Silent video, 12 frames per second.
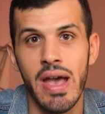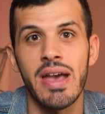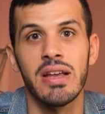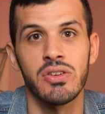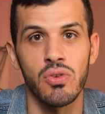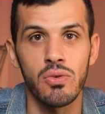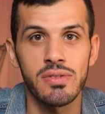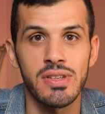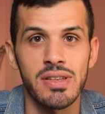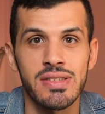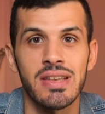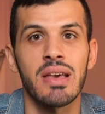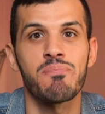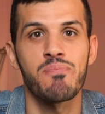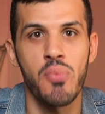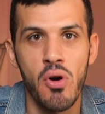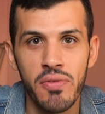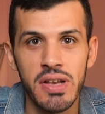AI tools that are
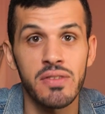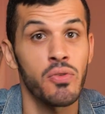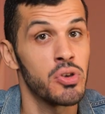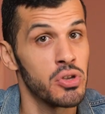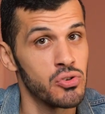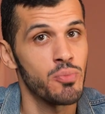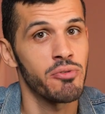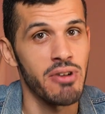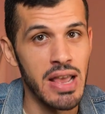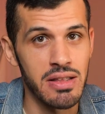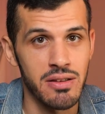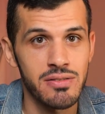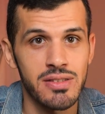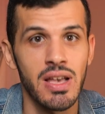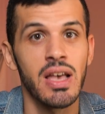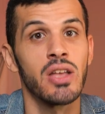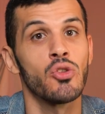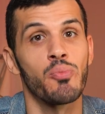perfect for YouTube creators
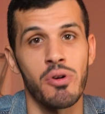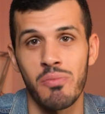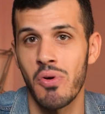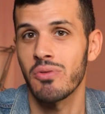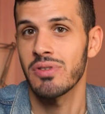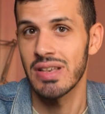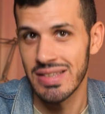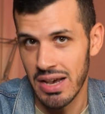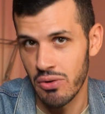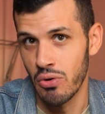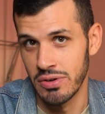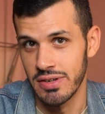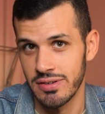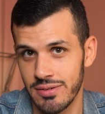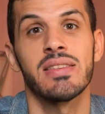to promote their content.